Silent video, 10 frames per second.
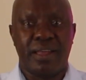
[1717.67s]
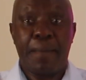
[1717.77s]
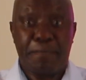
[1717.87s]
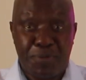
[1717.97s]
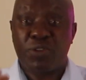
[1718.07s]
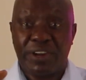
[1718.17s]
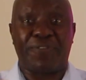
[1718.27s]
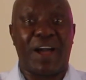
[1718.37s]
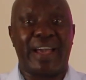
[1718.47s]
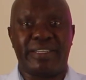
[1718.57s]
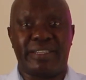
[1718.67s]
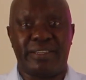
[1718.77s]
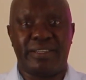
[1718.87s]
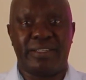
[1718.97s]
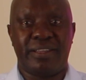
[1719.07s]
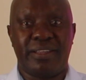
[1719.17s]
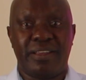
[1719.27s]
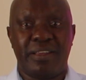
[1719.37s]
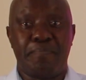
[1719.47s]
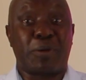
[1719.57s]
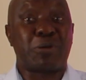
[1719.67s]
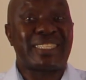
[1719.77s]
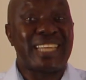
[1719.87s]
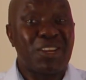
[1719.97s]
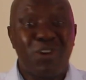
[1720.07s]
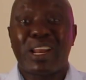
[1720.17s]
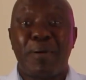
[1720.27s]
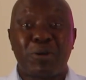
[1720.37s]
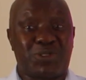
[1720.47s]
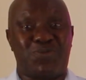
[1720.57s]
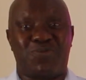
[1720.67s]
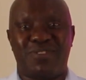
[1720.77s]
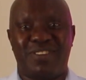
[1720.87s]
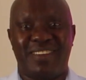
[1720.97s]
and purified, because they are not about you.